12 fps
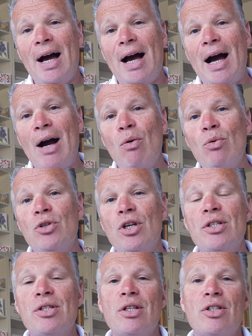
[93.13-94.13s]
how
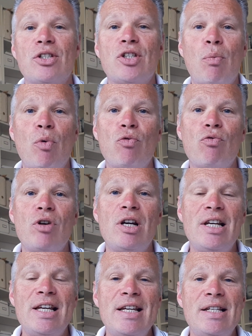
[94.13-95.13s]
does someone
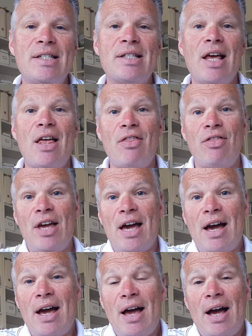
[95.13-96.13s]
release
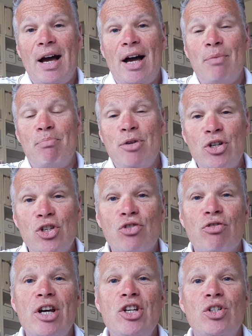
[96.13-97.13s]
their
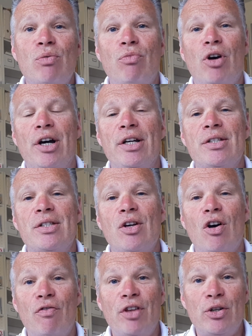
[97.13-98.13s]
administration
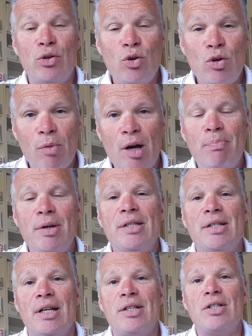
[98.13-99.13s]
rights of their Google My
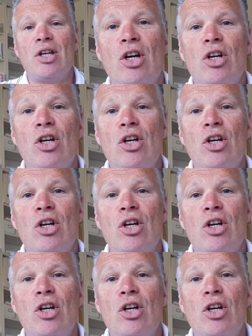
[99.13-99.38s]
Business